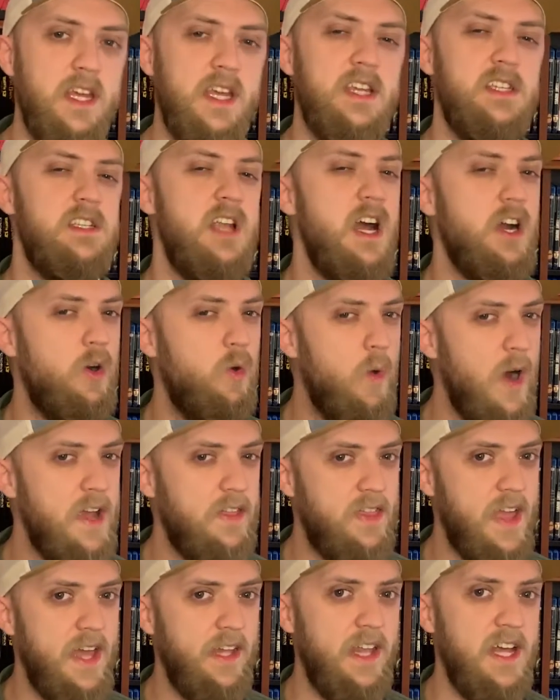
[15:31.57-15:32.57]
He's not quite
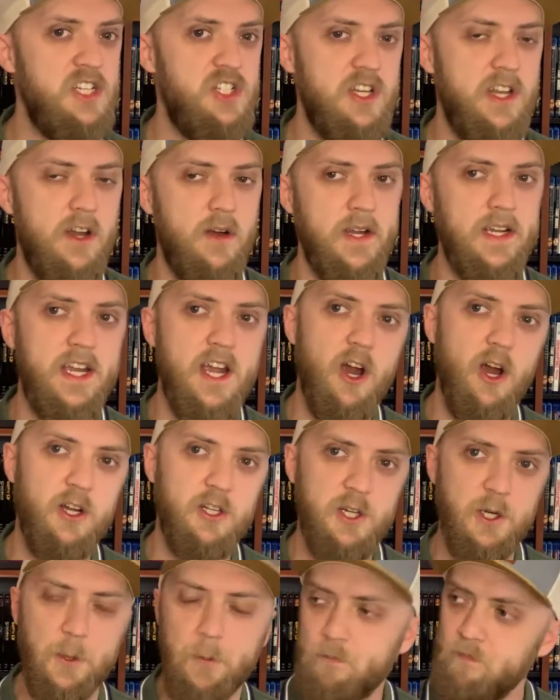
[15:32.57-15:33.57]
that legendary
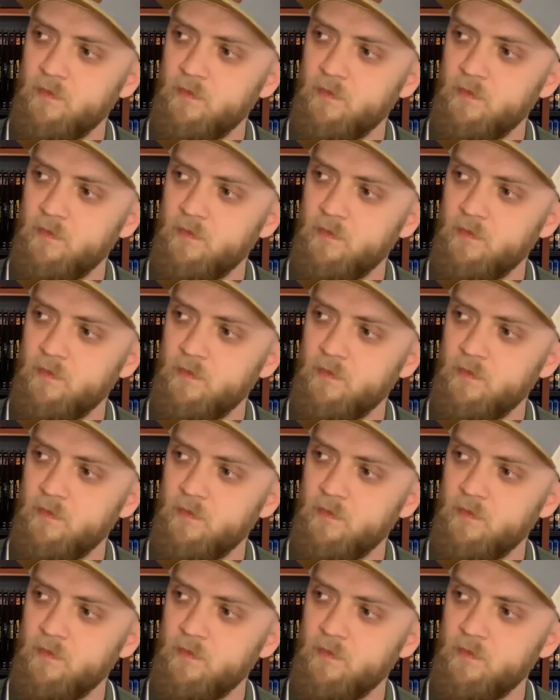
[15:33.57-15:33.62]
character.